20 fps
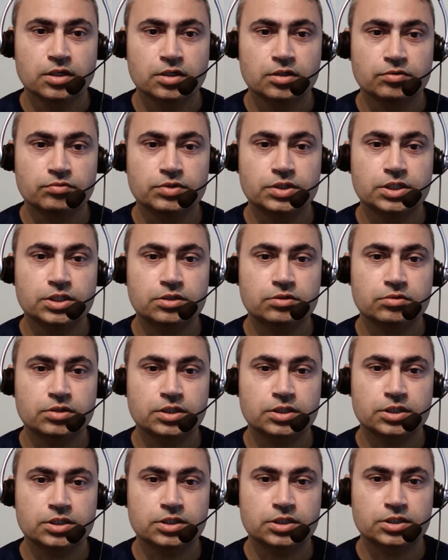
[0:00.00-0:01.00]
We need to
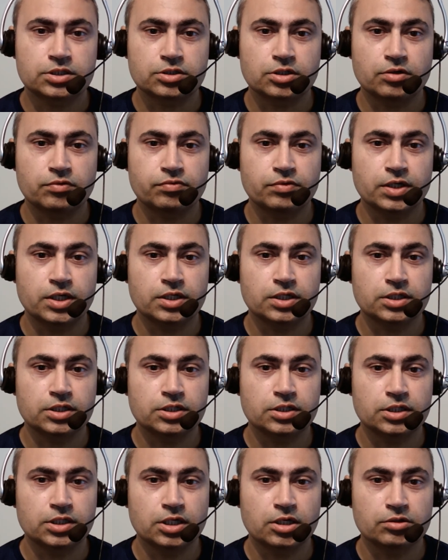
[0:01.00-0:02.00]
engineer soft landing
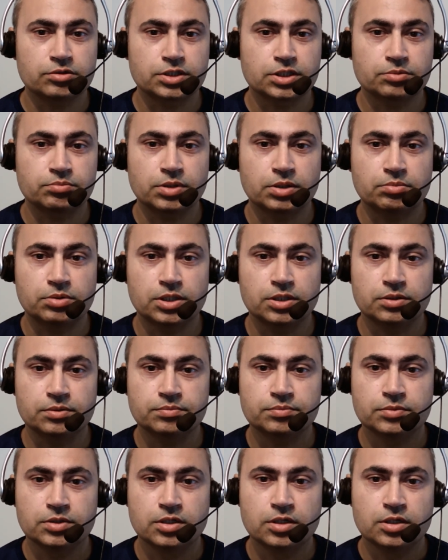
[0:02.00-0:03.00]
in the housing bubble
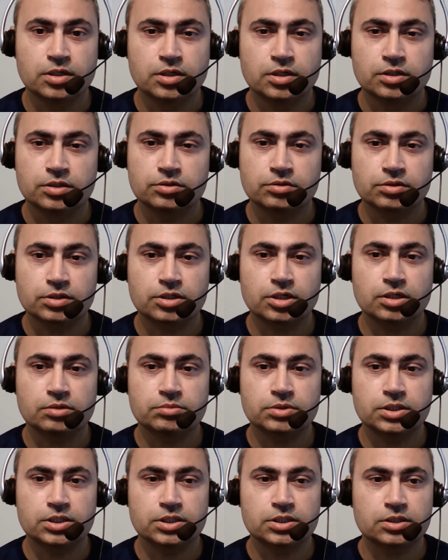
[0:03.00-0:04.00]
so
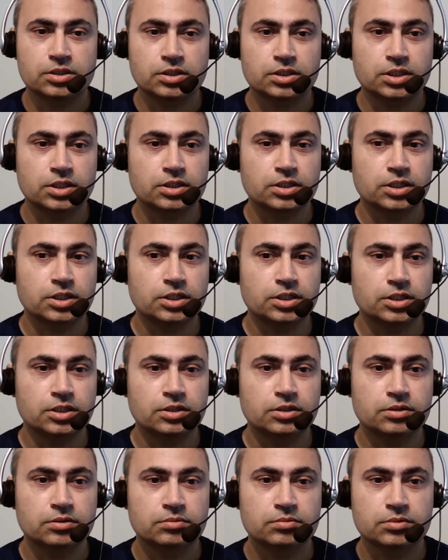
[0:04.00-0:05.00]
economy does not take a
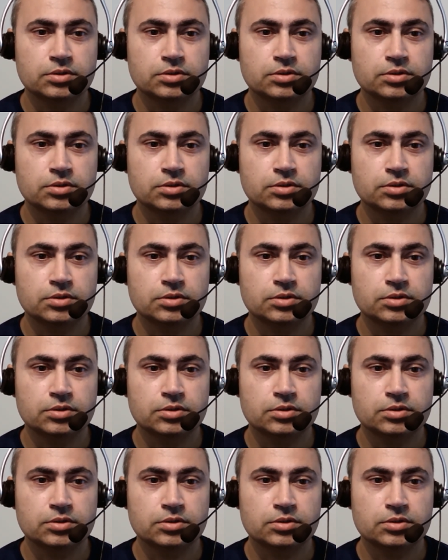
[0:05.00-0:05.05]
hit.